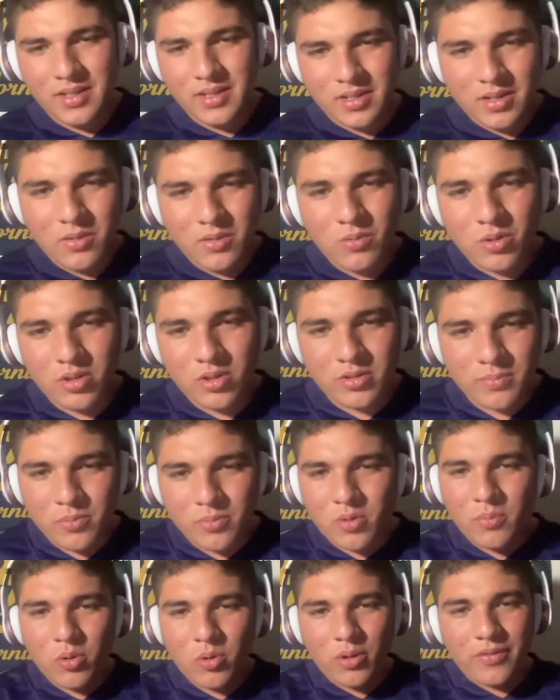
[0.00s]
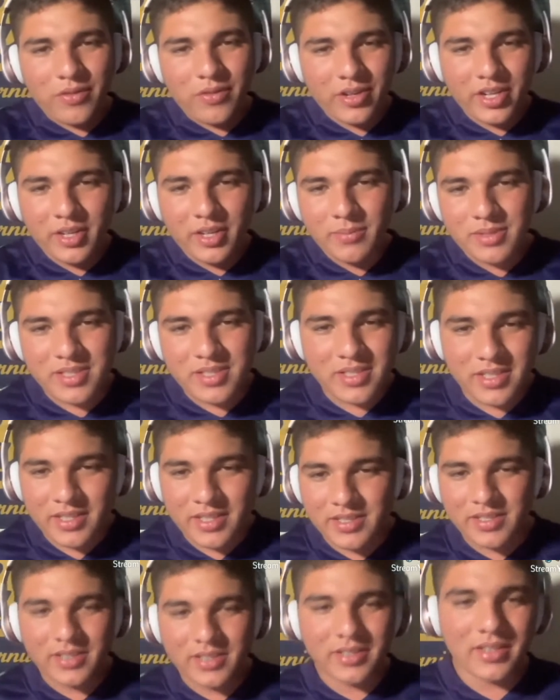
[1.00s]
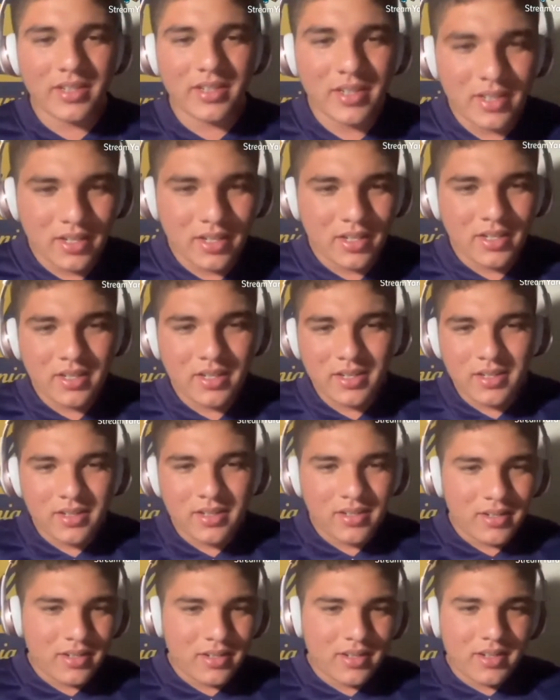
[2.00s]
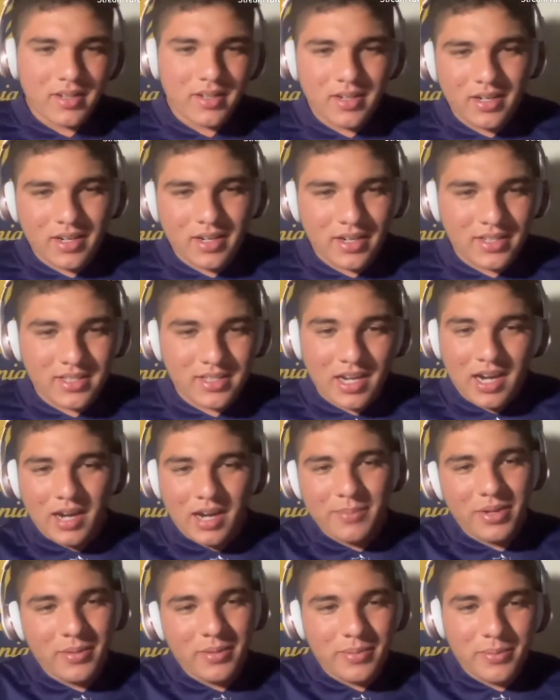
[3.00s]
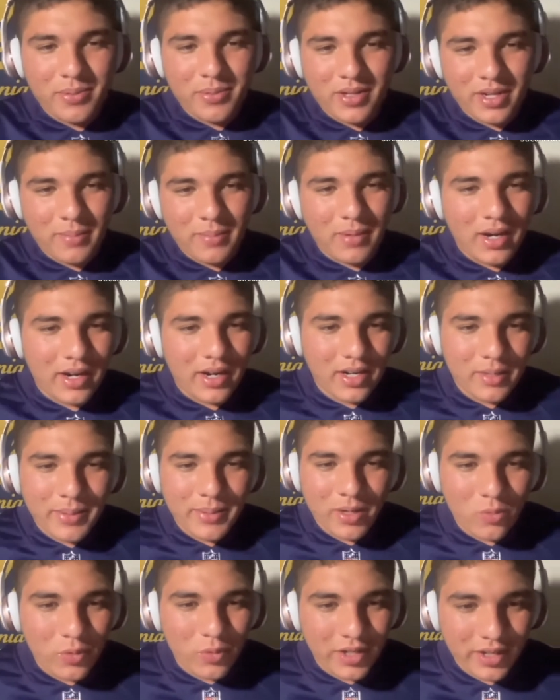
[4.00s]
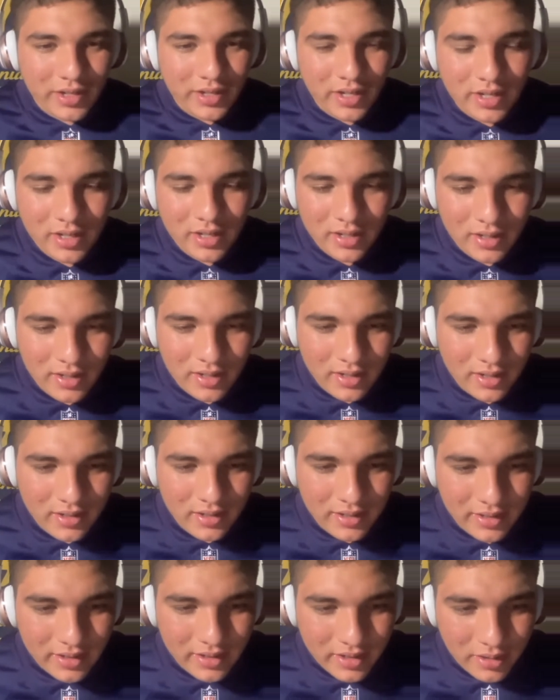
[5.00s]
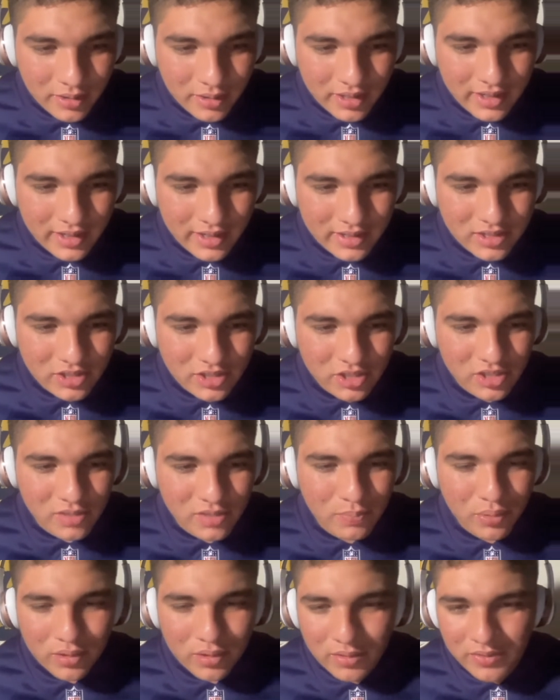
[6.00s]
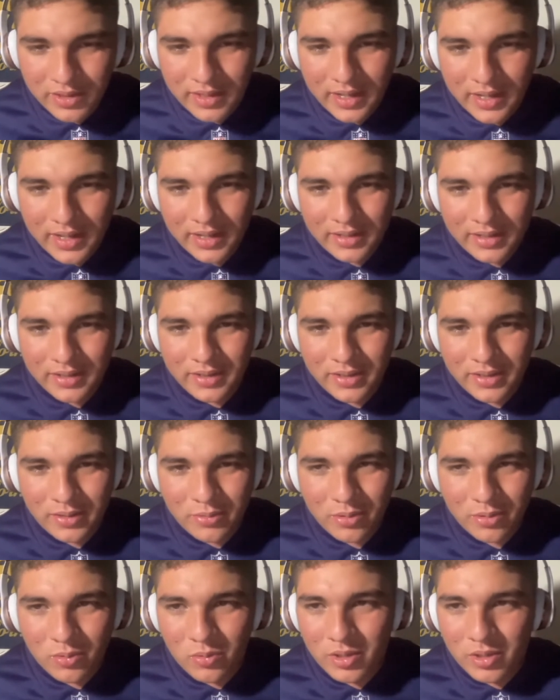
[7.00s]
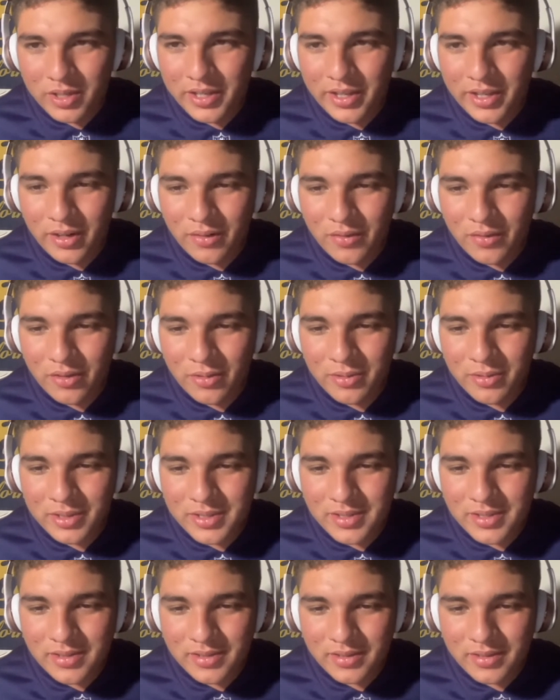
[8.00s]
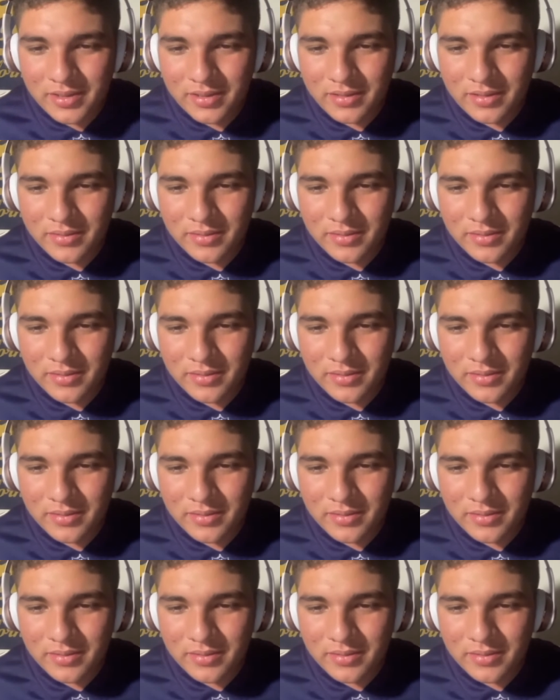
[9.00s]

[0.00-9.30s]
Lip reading: Well, more for him season. Because I'm going to be mine in about a week. It's just proven that we're here for a reason.